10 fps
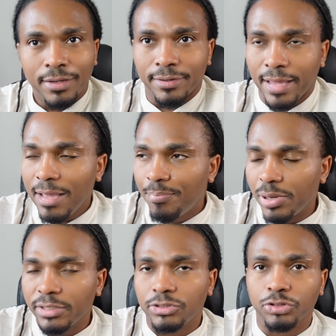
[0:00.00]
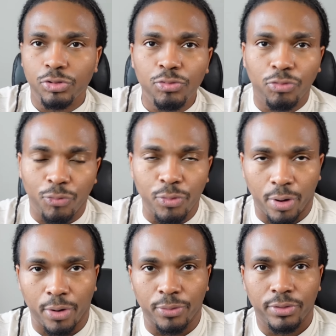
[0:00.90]
They put you through
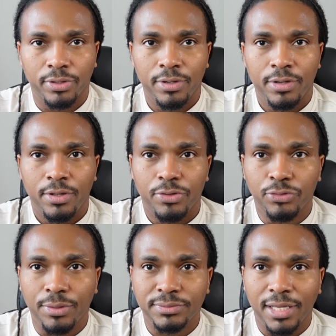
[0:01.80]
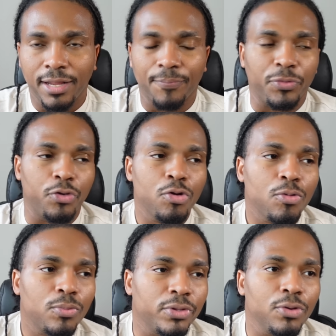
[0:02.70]
hurt. You see what I'm saying?
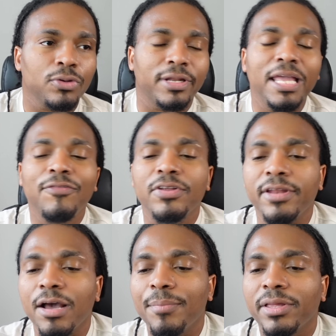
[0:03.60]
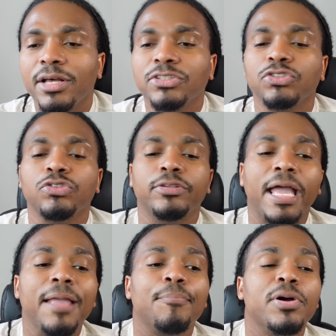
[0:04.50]
You're, you're leaving them because
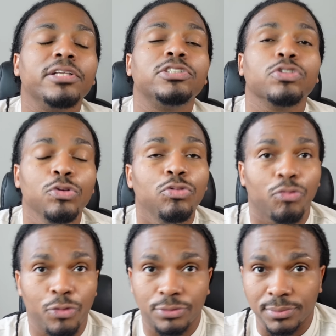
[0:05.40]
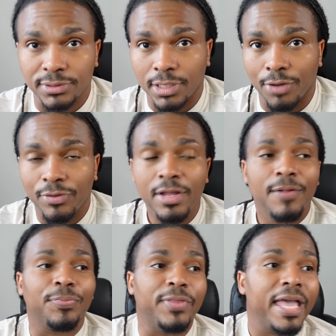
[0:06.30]
they put you through some stuff.
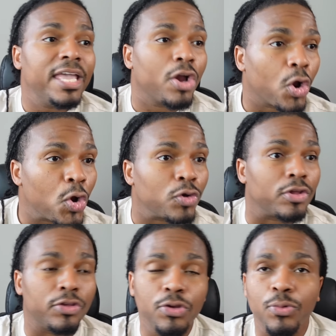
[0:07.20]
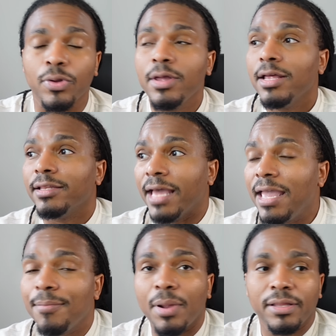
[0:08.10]
They hurt you.
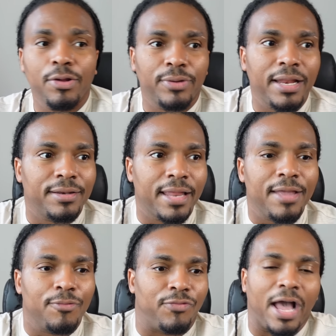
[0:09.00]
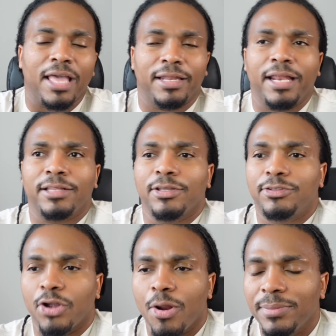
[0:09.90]
They, you know, they, they violated the
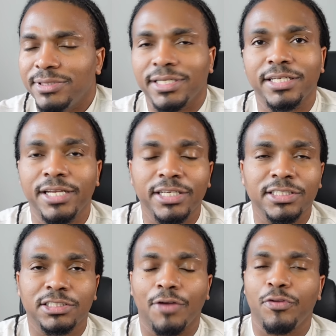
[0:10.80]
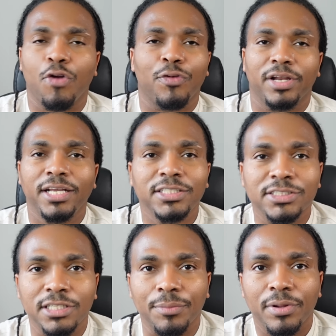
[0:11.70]
terms and conditions of your
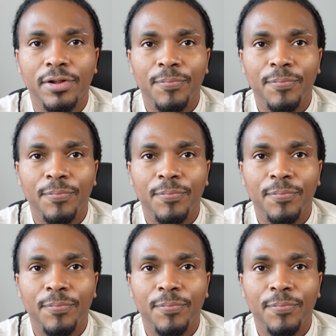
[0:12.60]
relationship.